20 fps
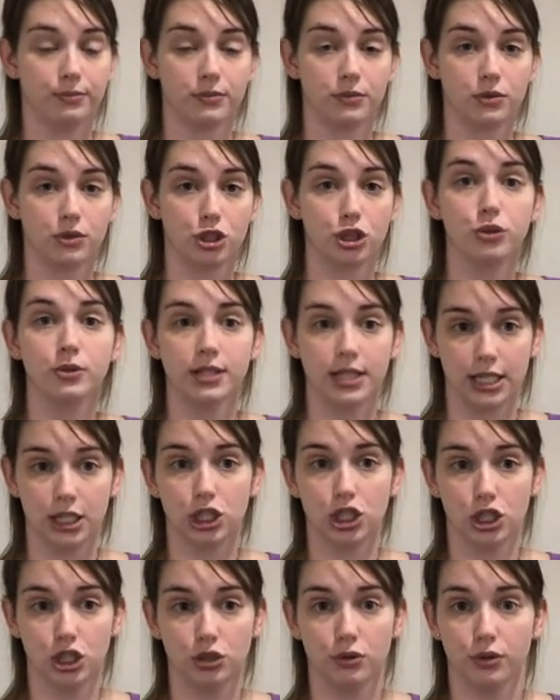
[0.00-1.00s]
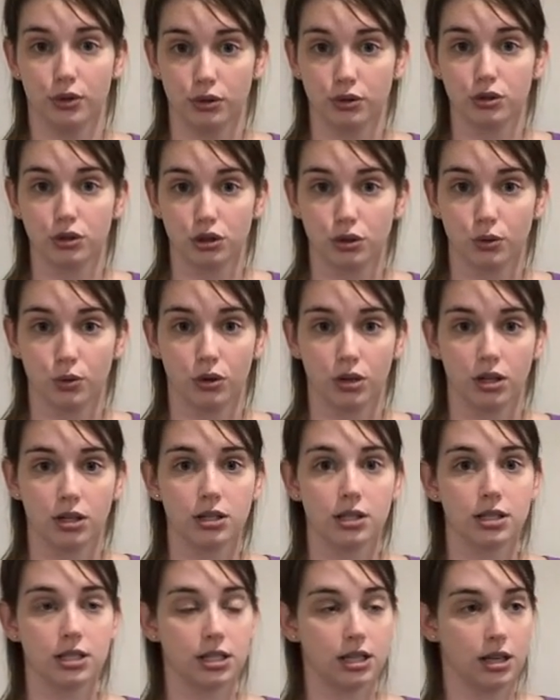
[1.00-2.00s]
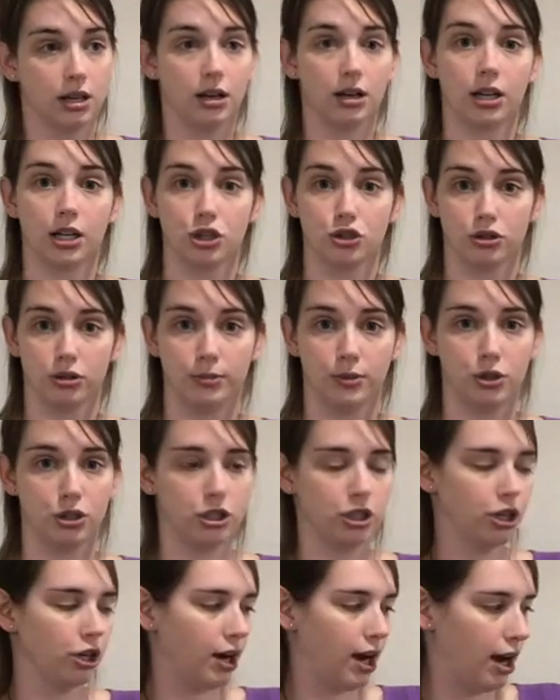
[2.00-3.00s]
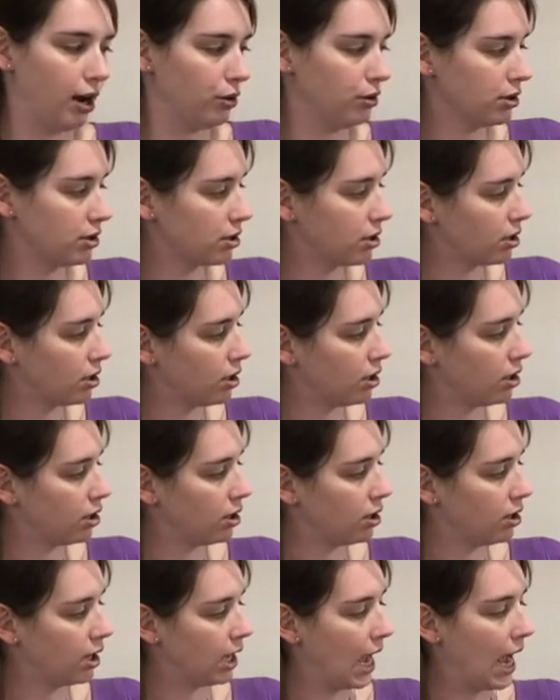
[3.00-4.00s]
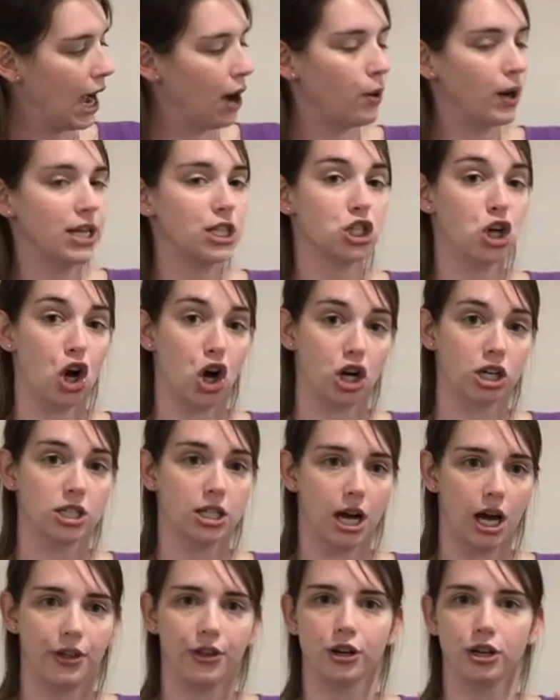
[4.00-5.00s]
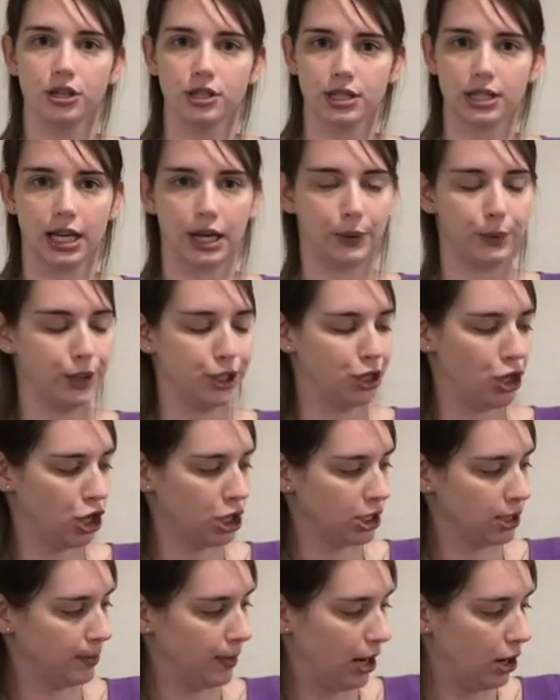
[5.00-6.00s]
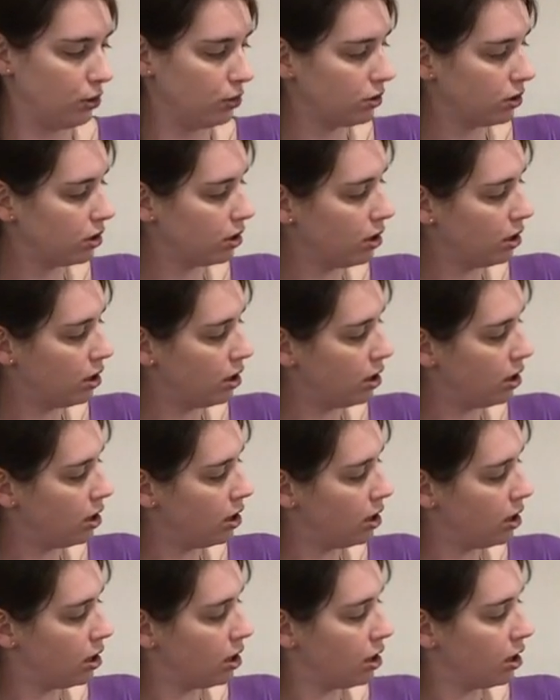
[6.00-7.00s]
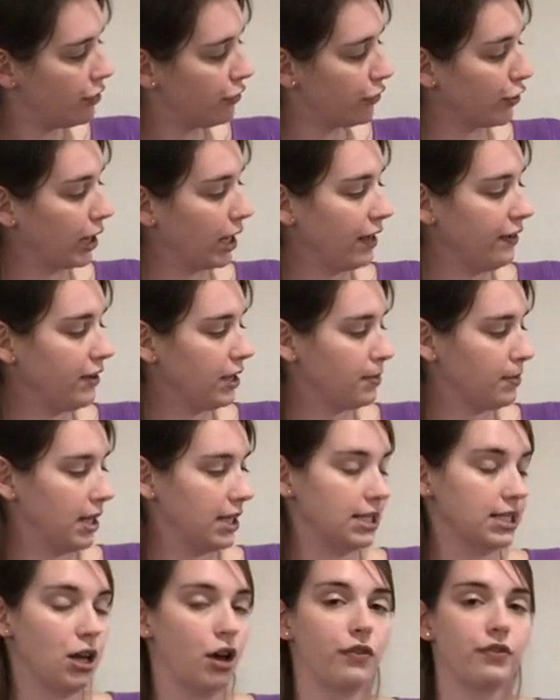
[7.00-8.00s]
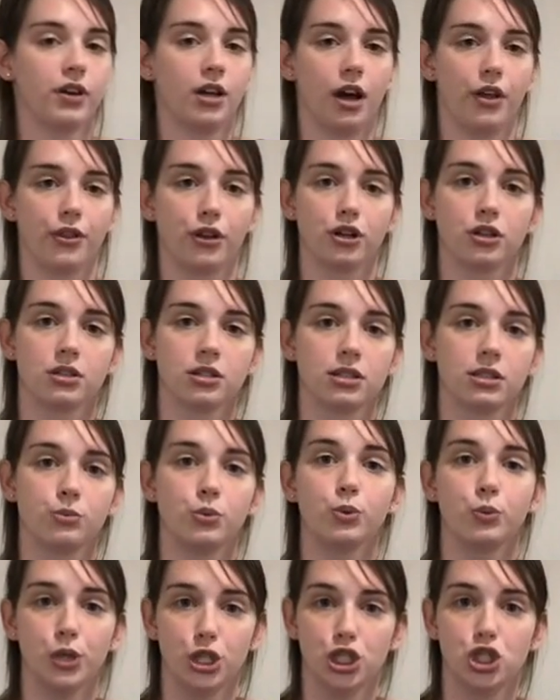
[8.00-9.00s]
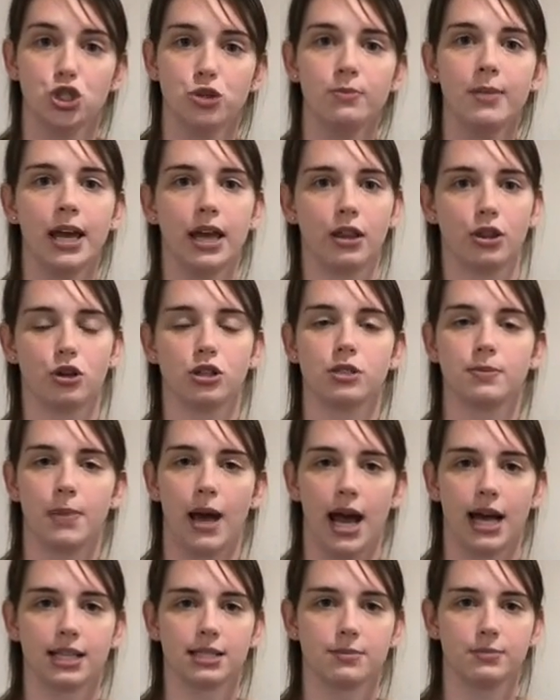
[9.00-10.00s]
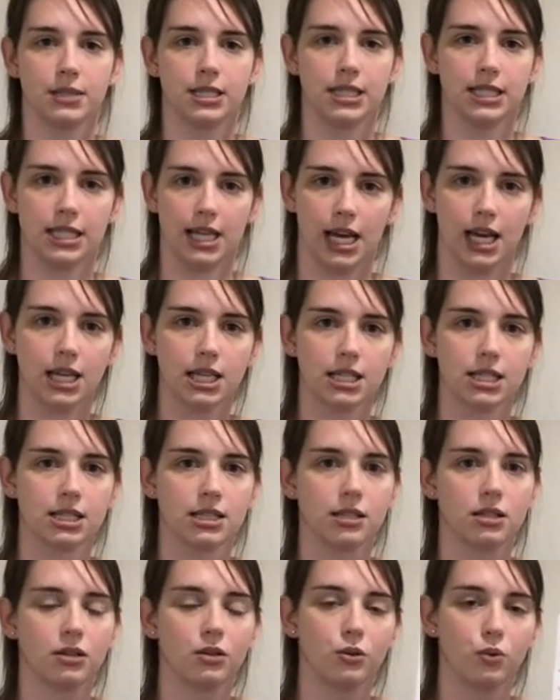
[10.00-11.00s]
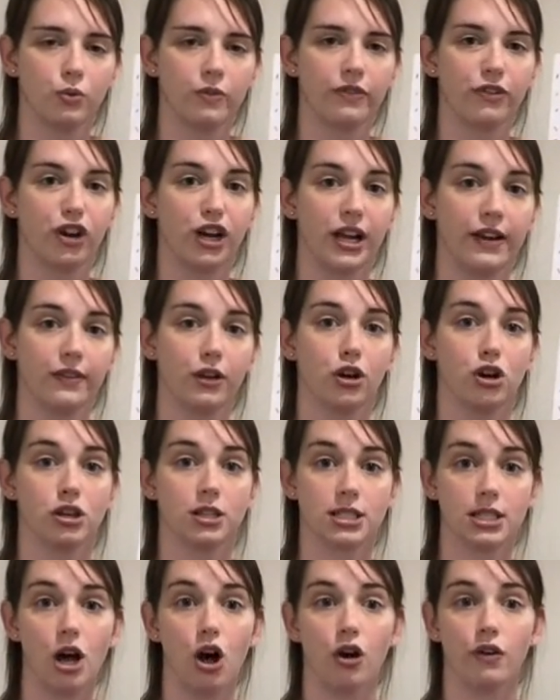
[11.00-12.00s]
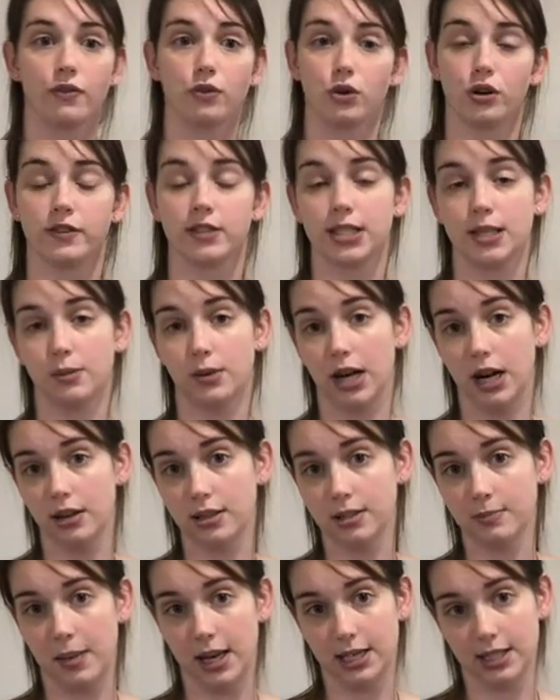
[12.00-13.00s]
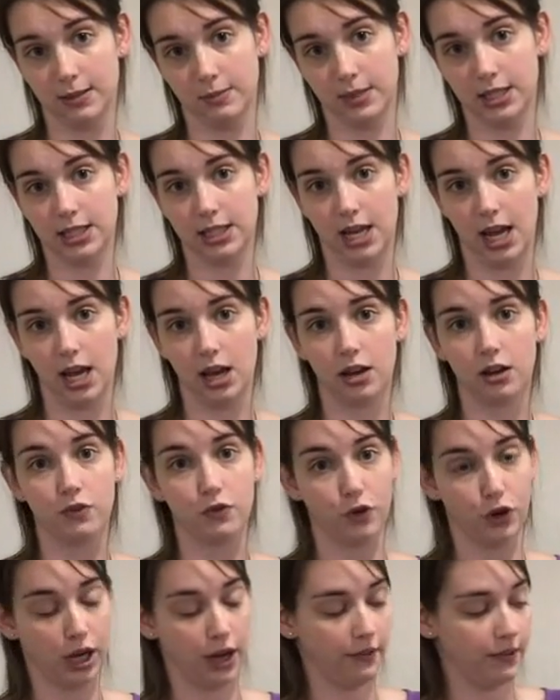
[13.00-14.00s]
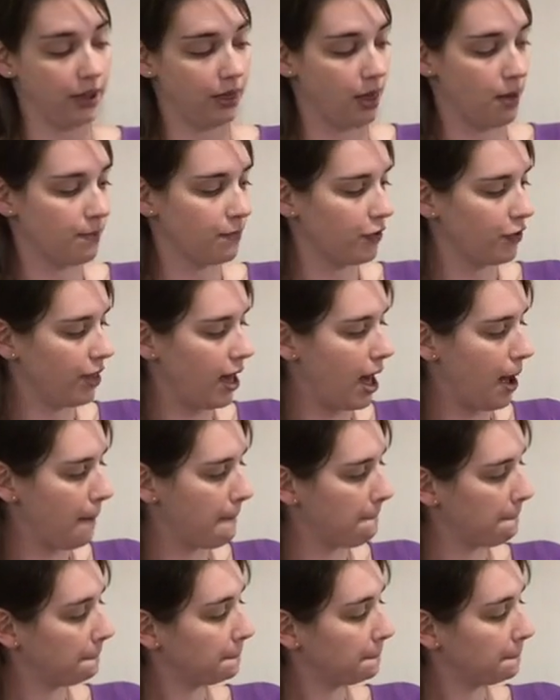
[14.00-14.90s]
choosing to do those chores to contribute to your house. How I talk to others, like we talked about. Forgiving myself and others. When we do make those past mistakes, forgiving ourselves, or if someone else makes a mistake, forgiving them for that.